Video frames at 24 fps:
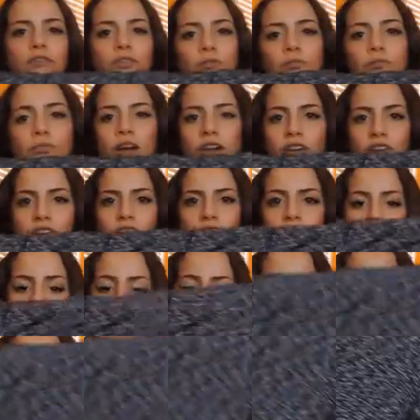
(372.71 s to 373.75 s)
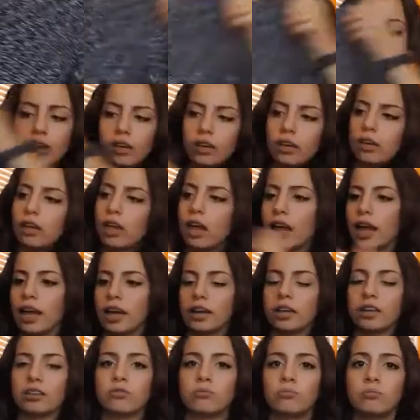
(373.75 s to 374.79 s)
of a runner jacket,
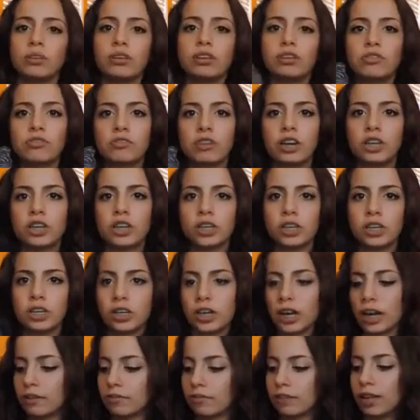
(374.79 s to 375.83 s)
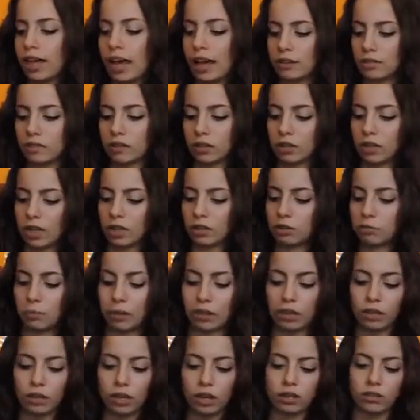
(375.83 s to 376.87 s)
and it's really stretchy, kind of elastic, like
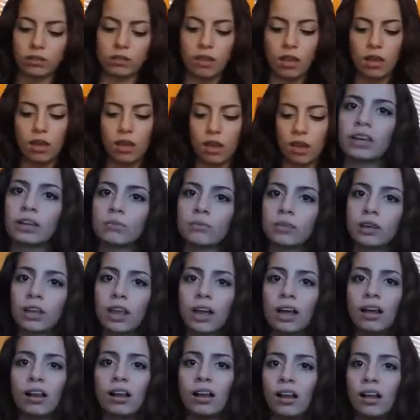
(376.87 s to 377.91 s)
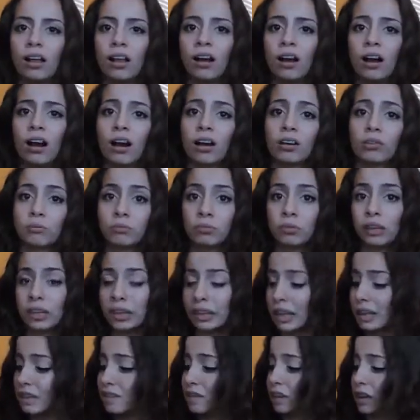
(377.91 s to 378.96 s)
spandex. I can wear that on a really
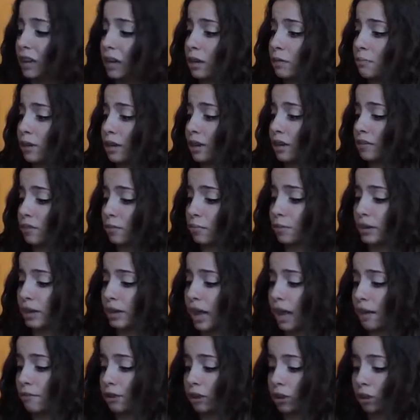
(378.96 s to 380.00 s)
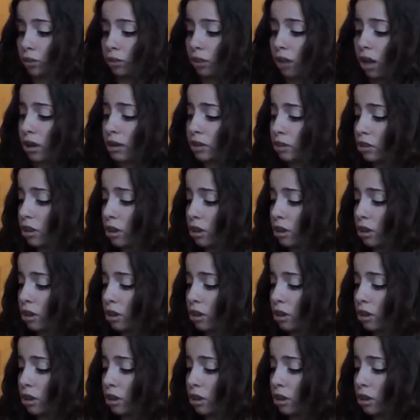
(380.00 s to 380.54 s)
lazy day because I've been having a lot of